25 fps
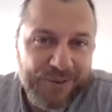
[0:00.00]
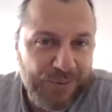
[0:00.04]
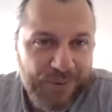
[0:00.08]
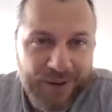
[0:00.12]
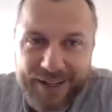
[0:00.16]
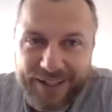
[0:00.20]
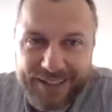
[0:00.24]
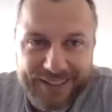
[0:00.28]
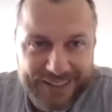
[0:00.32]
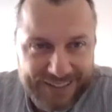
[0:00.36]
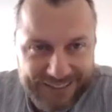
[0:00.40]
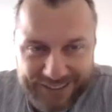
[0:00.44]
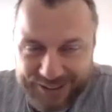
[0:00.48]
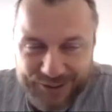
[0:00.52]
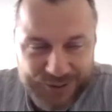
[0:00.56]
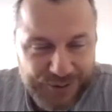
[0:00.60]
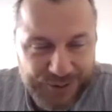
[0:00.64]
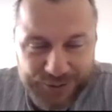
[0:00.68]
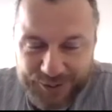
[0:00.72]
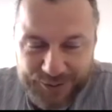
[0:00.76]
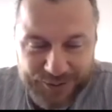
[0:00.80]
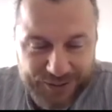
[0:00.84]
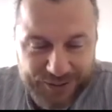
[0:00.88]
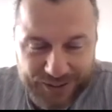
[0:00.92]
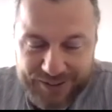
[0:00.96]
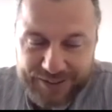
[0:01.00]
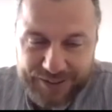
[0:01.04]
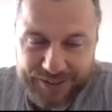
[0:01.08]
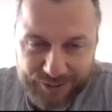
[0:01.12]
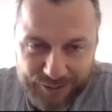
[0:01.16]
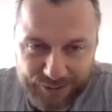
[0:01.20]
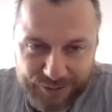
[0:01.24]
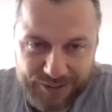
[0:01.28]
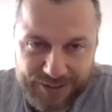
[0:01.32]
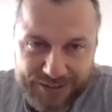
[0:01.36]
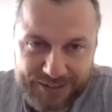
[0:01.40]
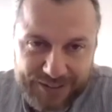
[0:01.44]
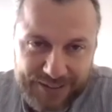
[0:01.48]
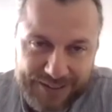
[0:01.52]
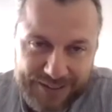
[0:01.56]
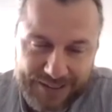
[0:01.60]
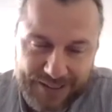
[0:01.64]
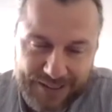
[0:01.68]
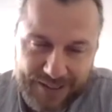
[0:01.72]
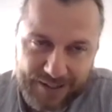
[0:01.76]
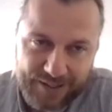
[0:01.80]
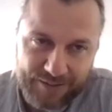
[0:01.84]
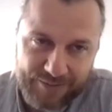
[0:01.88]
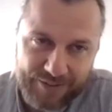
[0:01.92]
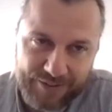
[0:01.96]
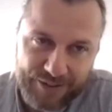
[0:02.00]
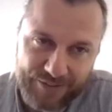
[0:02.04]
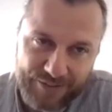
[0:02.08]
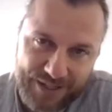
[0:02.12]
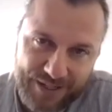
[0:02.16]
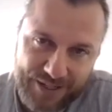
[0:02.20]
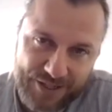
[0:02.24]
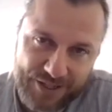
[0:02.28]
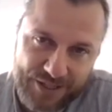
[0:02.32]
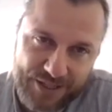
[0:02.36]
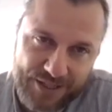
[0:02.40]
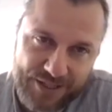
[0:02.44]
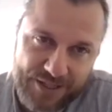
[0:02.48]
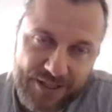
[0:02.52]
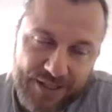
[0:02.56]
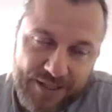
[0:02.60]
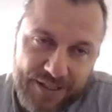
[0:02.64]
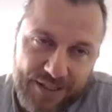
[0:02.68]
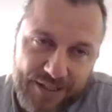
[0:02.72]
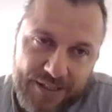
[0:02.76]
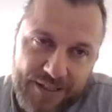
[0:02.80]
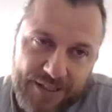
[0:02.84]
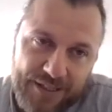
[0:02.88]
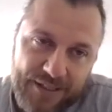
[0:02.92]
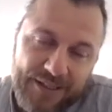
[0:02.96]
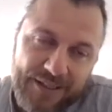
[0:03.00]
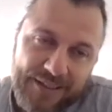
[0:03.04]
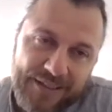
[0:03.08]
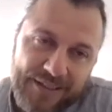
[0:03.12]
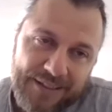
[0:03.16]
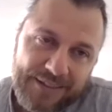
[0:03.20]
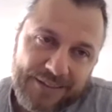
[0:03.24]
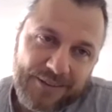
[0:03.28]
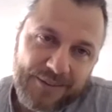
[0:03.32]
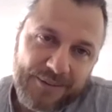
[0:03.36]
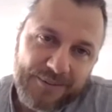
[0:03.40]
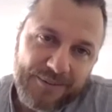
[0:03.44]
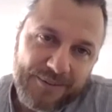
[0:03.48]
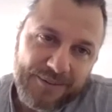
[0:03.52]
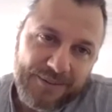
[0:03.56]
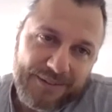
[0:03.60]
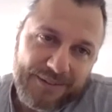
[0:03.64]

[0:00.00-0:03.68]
Why do you not include us in these kind of interventions? So